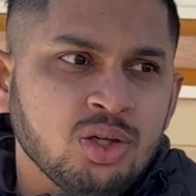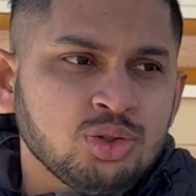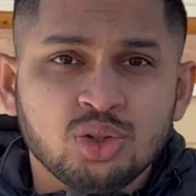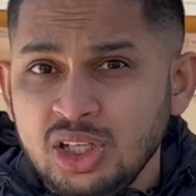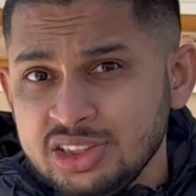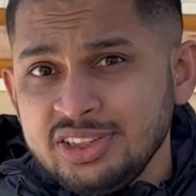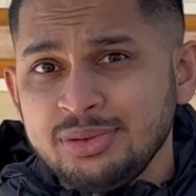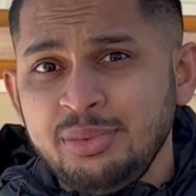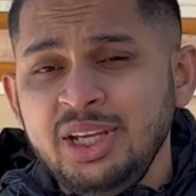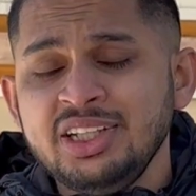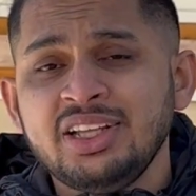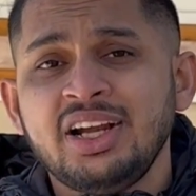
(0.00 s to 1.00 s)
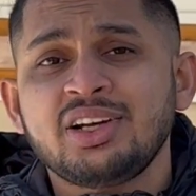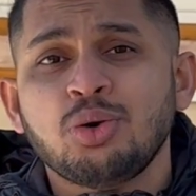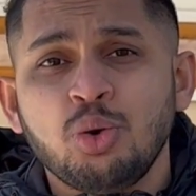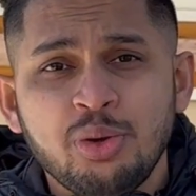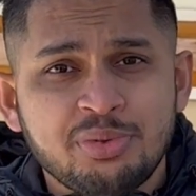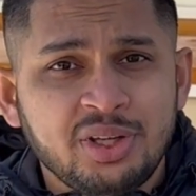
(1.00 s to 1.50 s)
So does it mean that
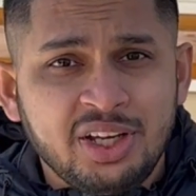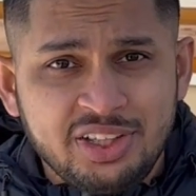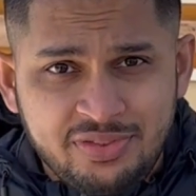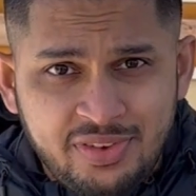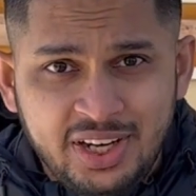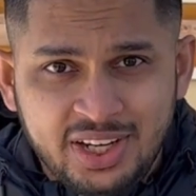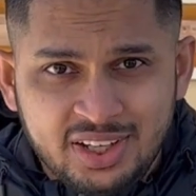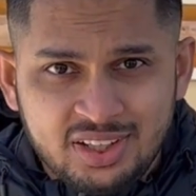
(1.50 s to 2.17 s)
OHIP is free?